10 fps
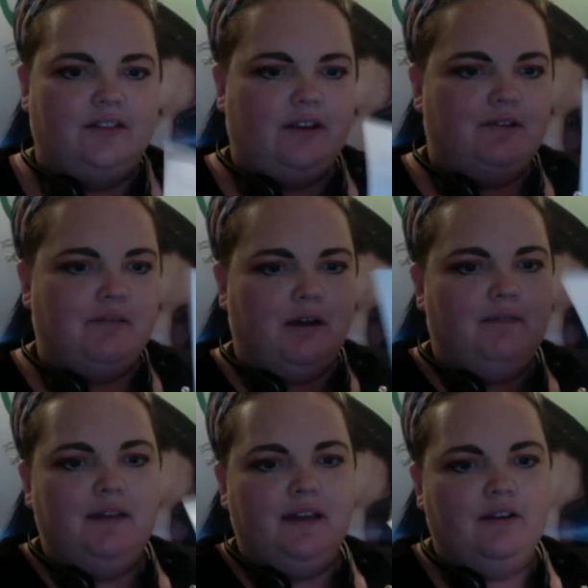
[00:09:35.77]
They
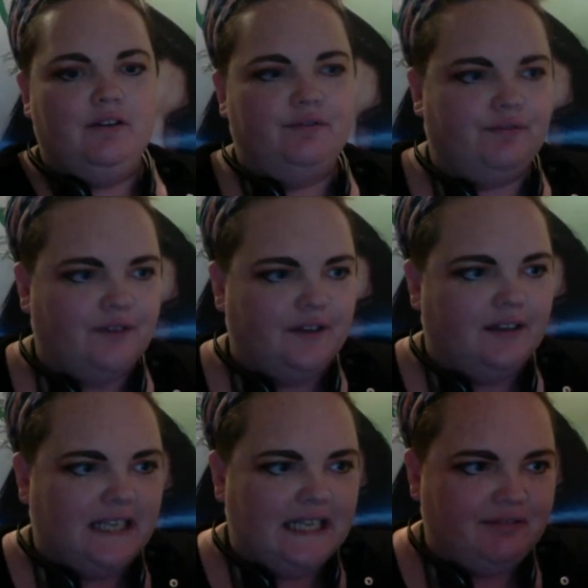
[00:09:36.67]
remind me of,
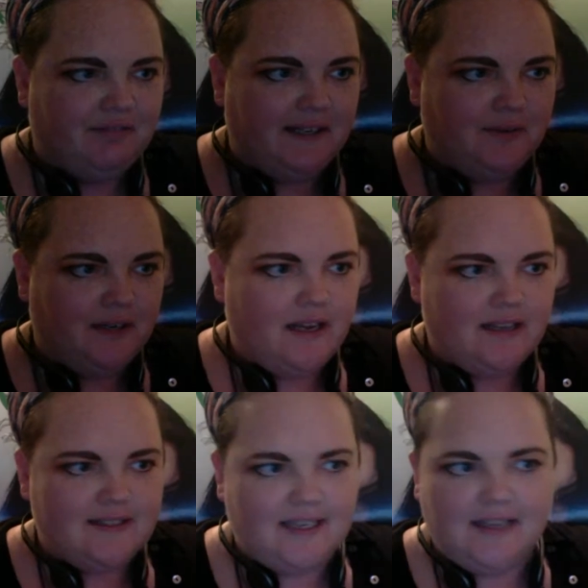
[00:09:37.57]
if anyone
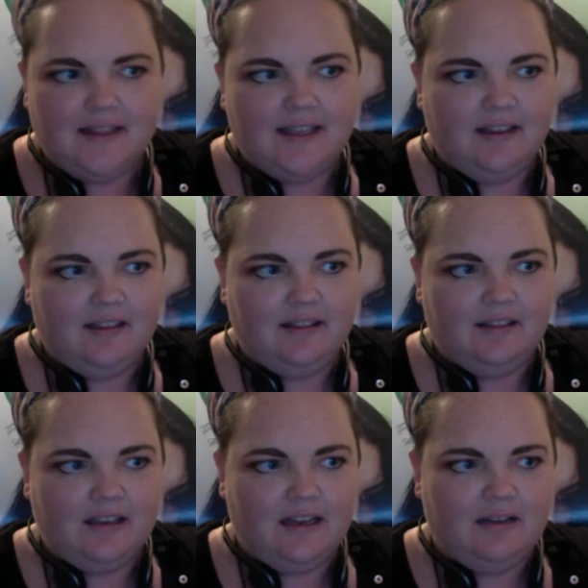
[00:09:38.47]
has seen that
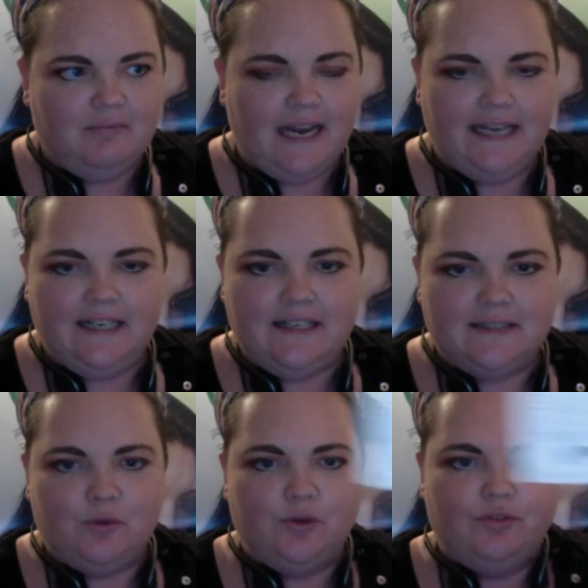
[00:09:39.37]

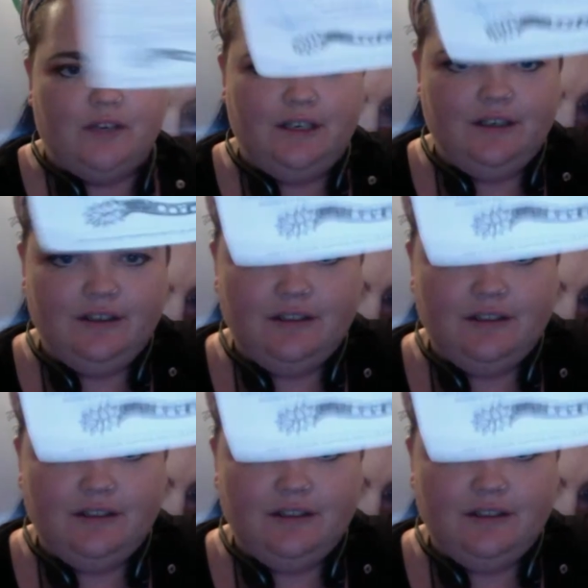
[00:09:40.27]
80s movie